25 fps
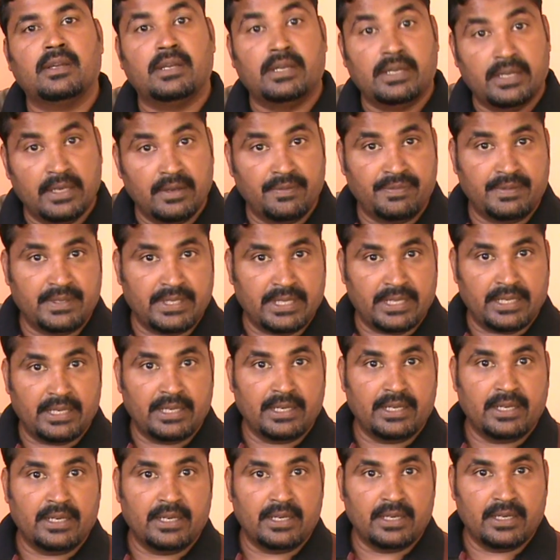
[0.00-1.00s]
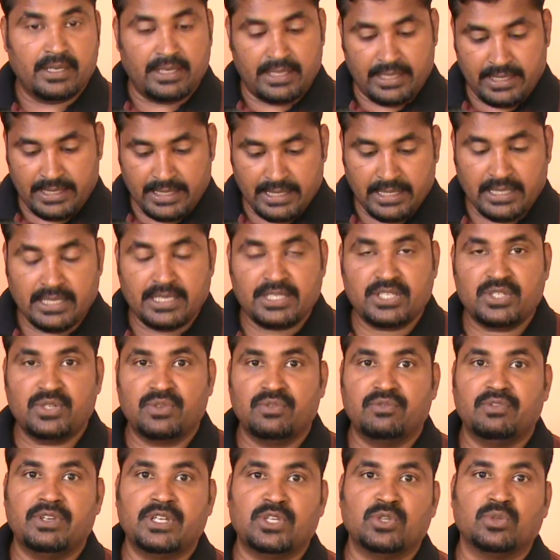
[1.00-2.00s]
Nifty. In English
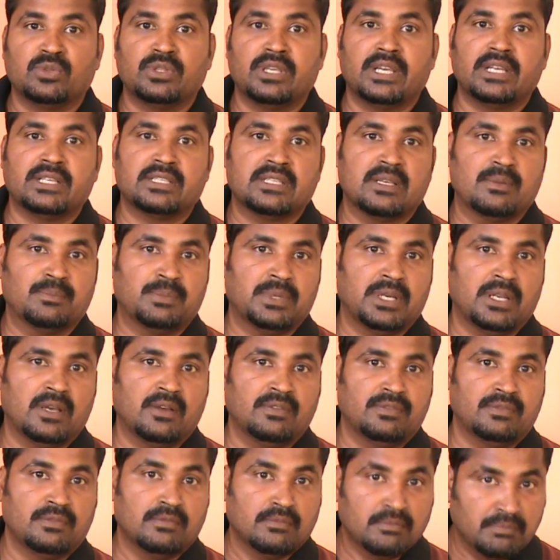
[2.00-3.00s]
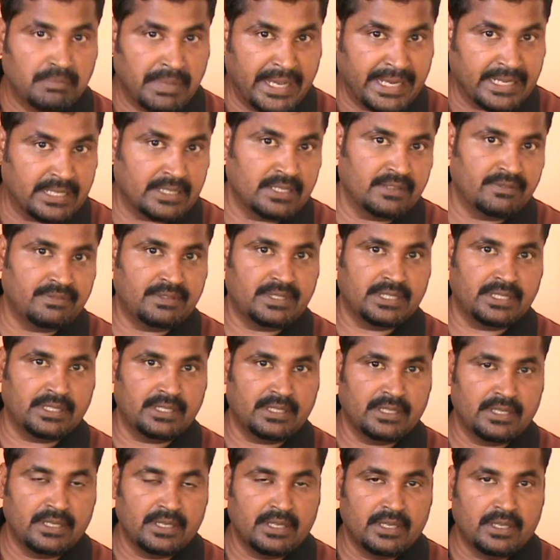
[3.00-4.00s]
we took the example of Bank Nifty.
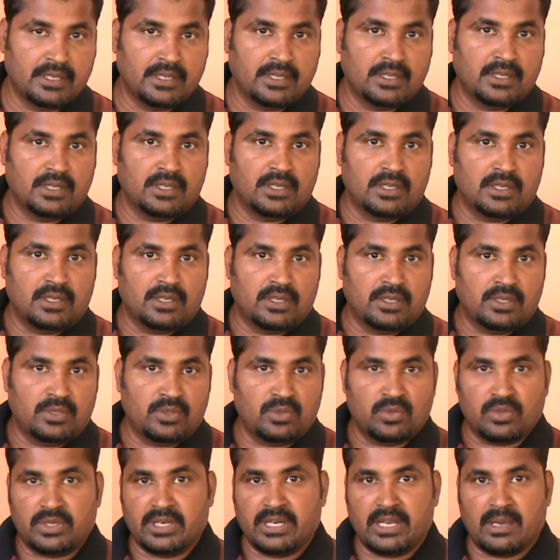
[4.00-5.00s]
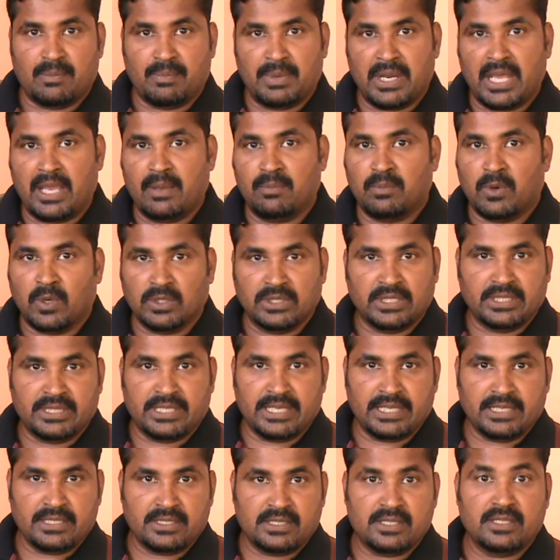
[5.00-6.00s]
You can apply both the
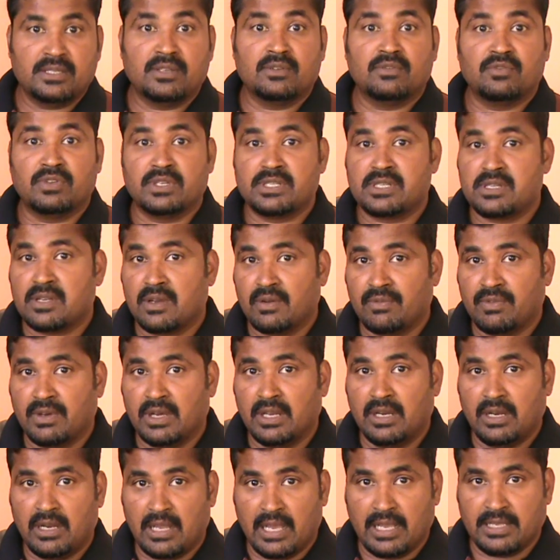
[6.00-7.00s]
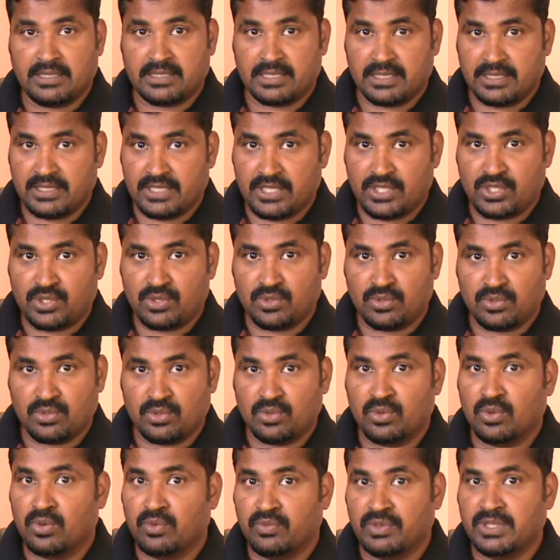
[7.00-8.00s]
things. First of all, I suggest you to
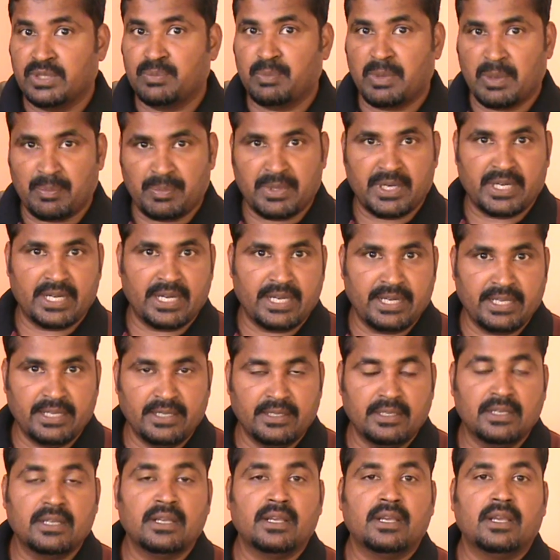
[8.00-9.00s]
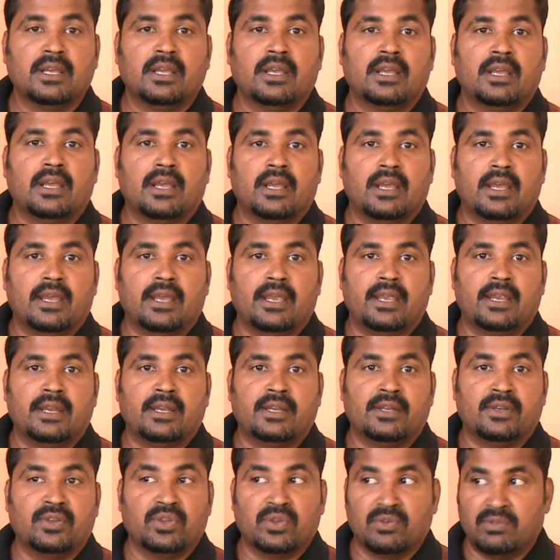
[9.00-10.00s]
go with paper trading,
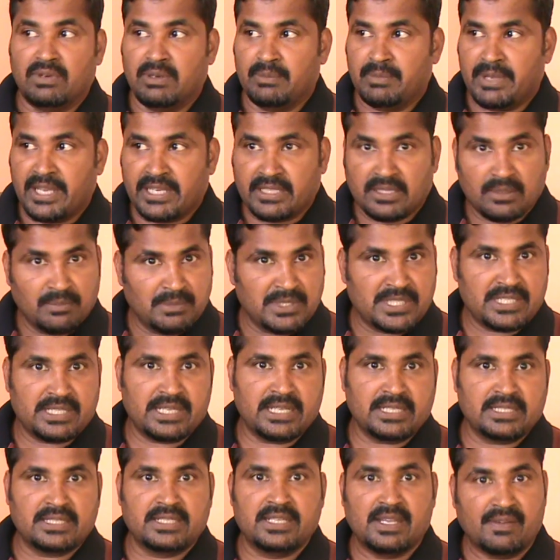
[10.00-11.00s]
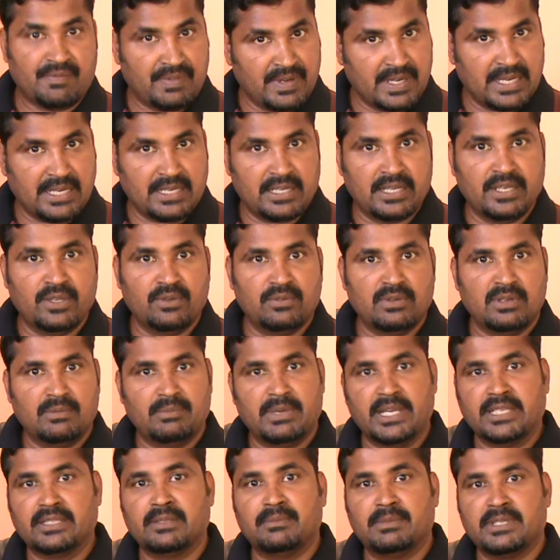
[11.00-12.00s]
and you will make the mistakes. Definitely you will
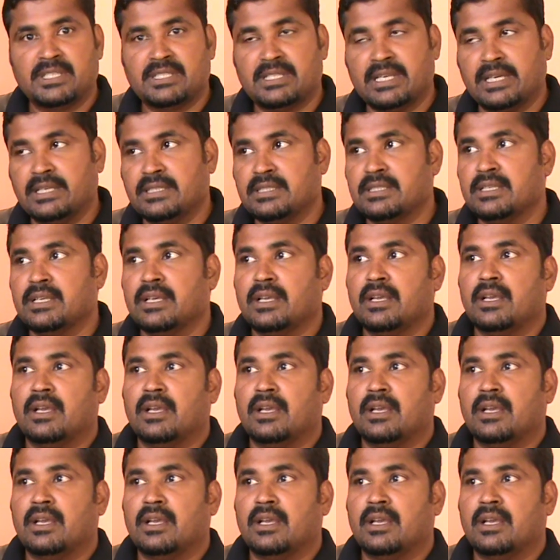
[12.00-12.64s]
make the mistakes.